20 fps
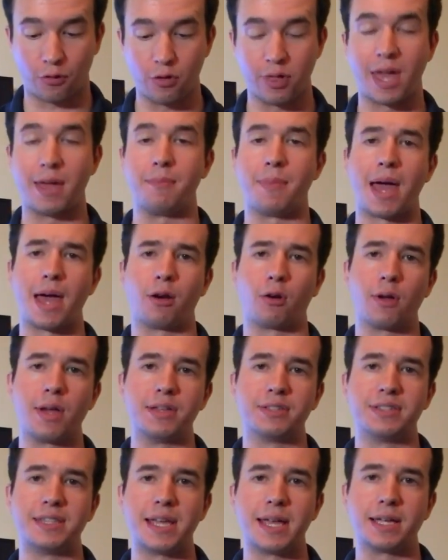for that matter,
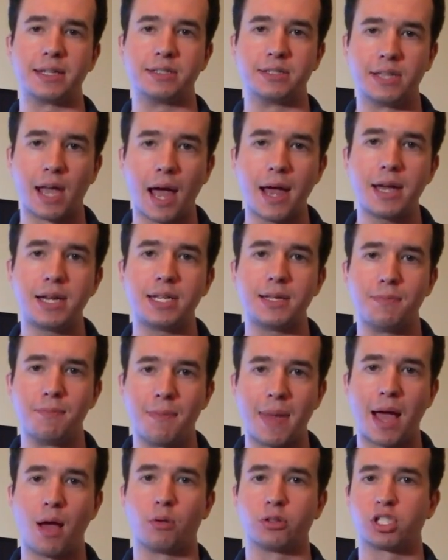as the anxiety
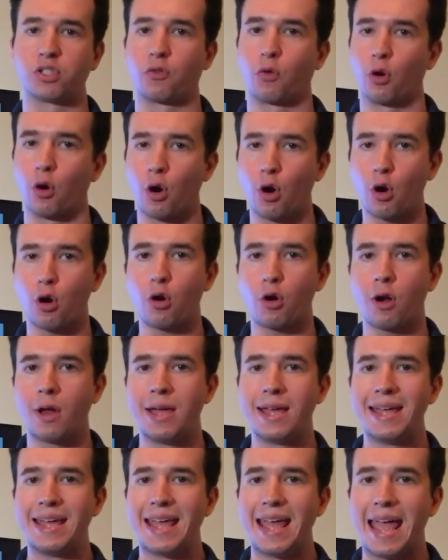mounts for her